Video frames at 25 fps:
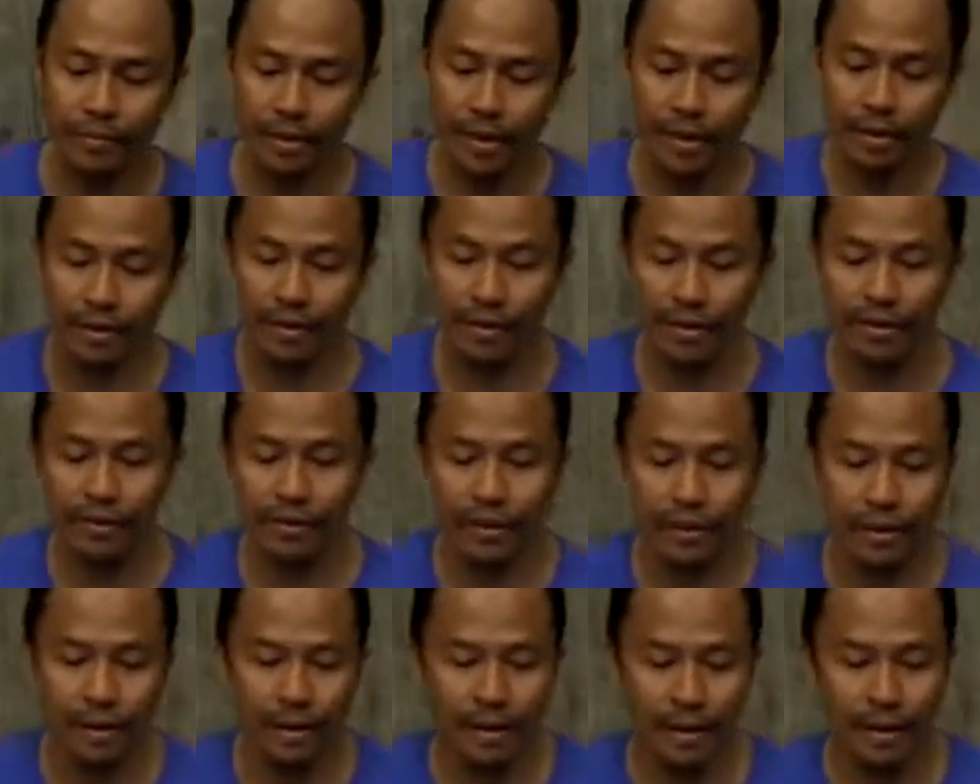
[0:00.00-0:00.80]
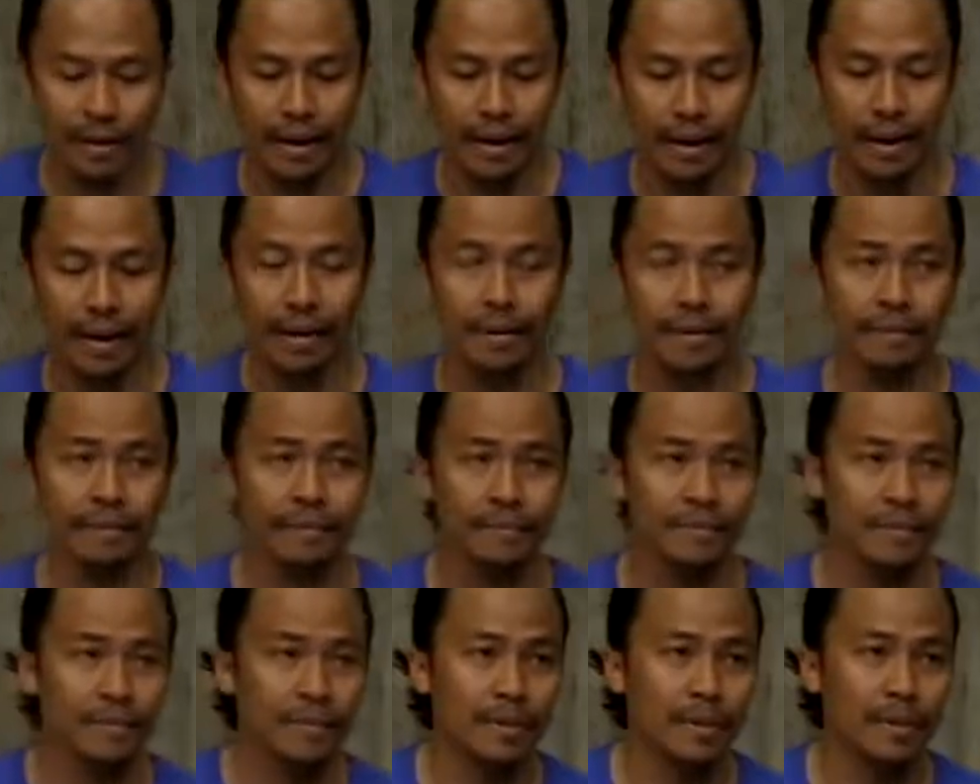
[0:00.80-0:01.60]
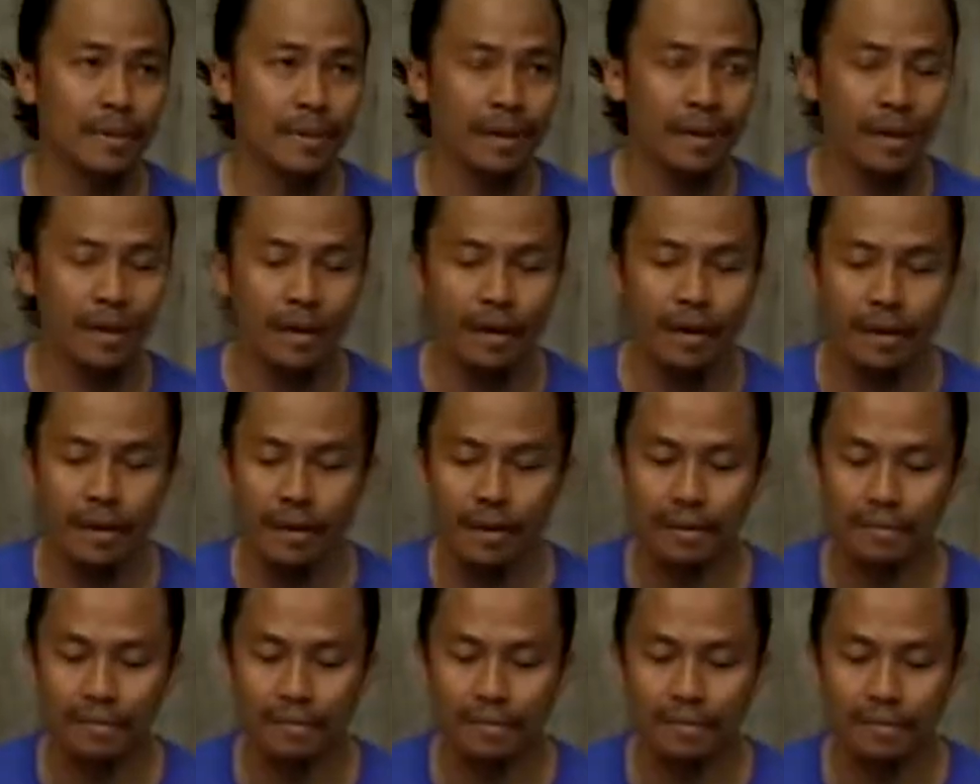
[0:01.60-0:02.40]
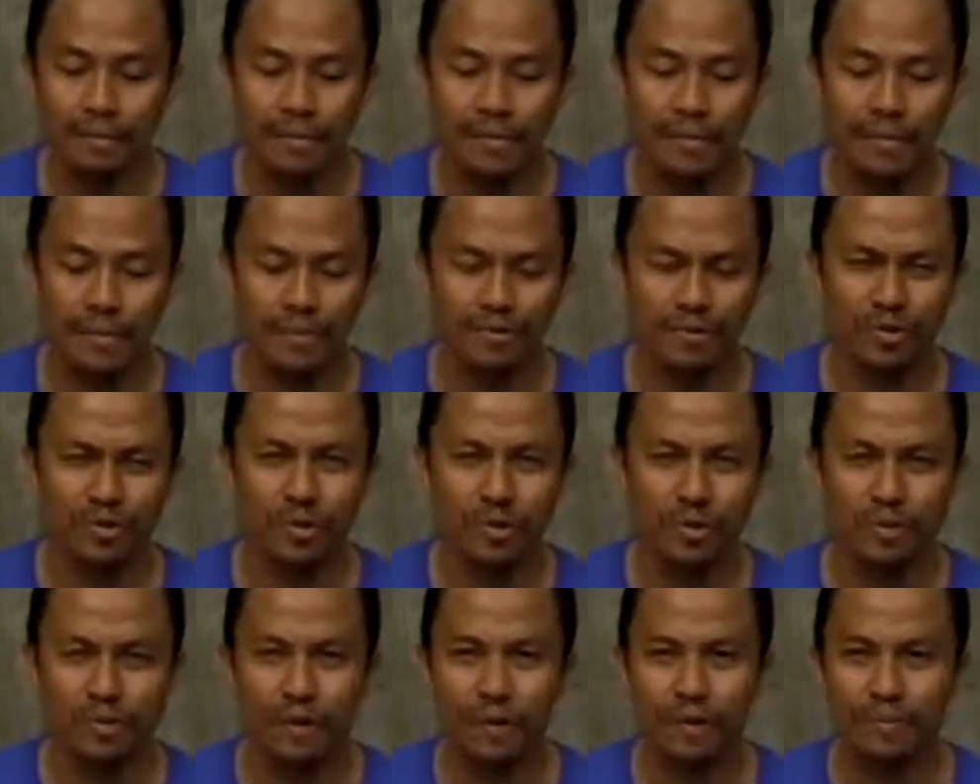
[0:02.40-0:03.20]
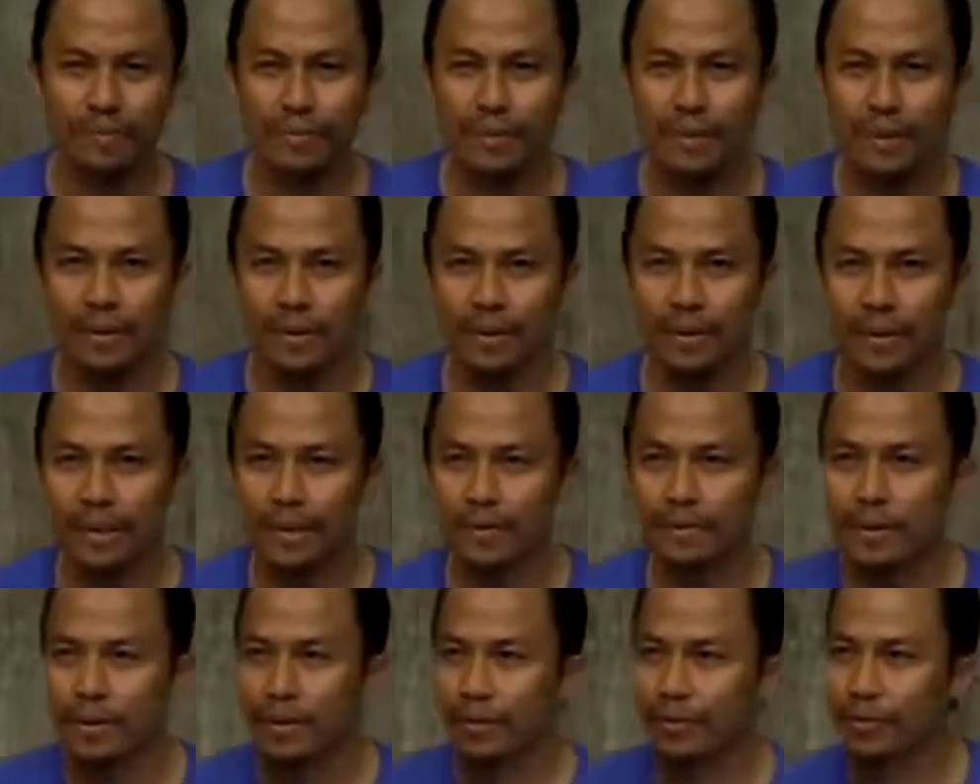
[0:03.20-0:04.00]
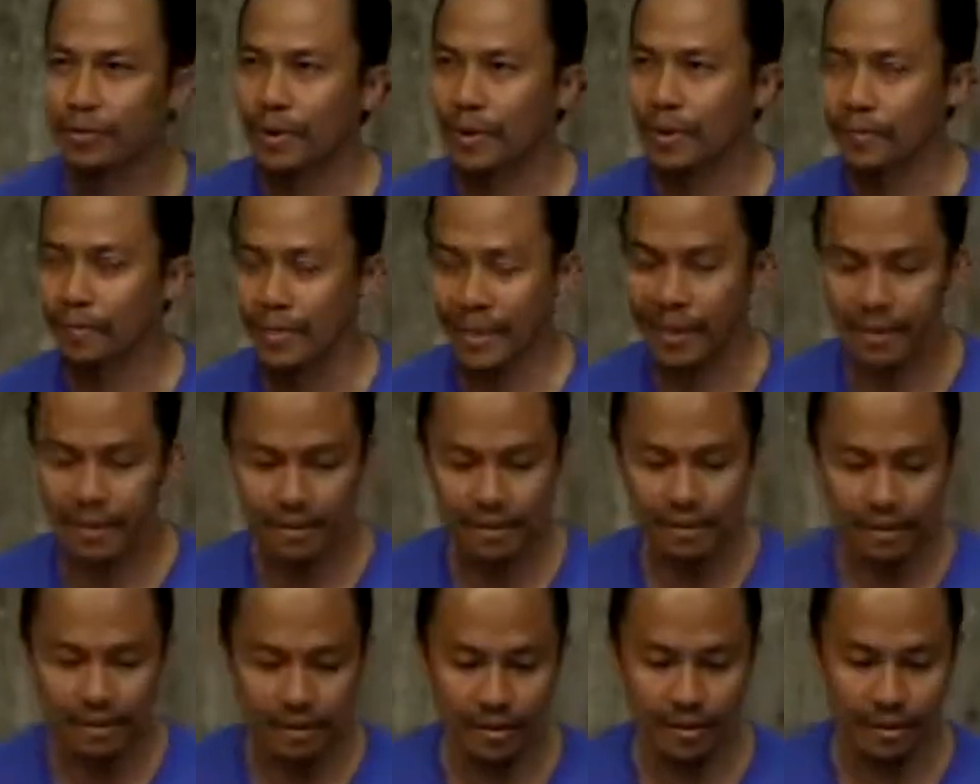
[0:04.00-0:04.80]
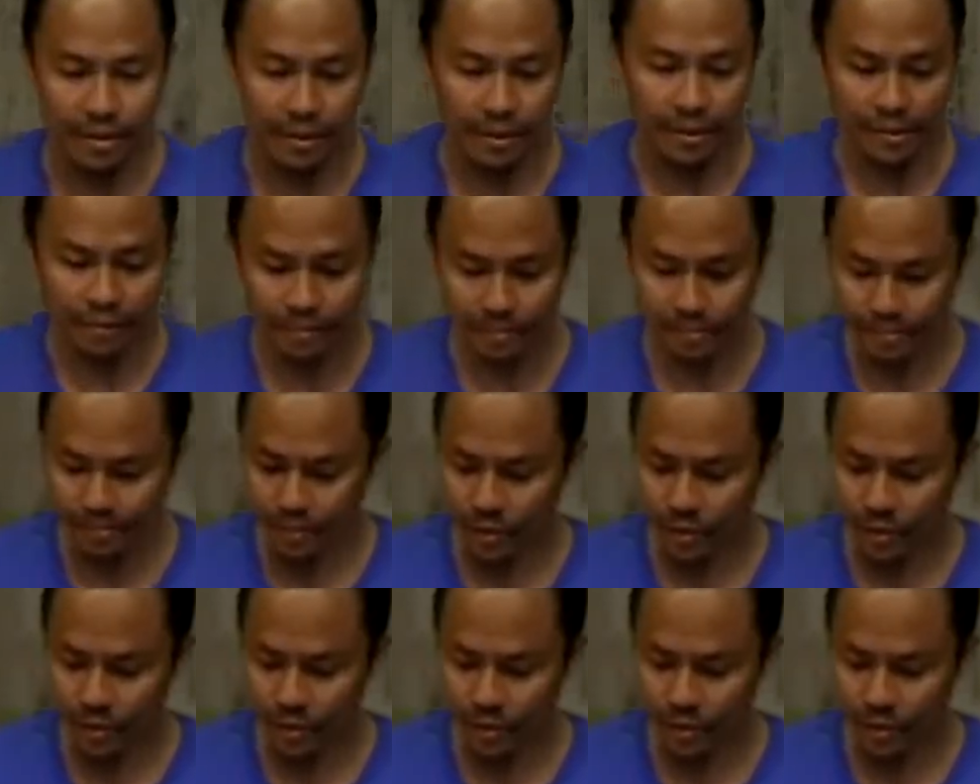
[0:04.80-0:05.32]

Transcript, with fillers: working around and, and some sort of a uh, little bit work-based uh,